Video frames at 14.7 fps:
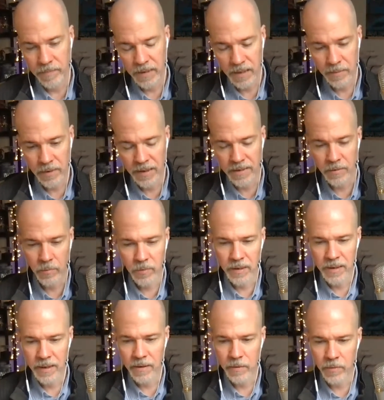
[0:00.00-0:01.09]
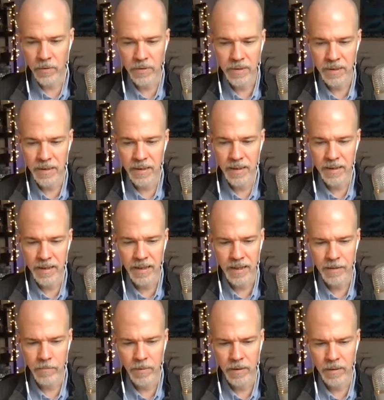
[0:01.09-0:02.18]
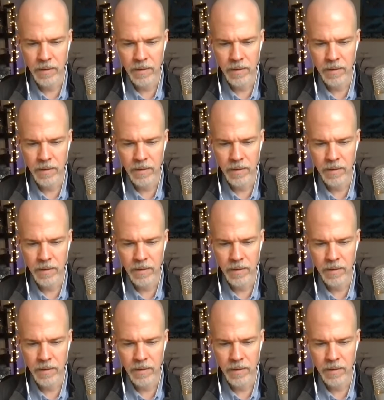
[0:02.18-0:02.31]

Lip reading: Apple hasn't really got a horse in that game.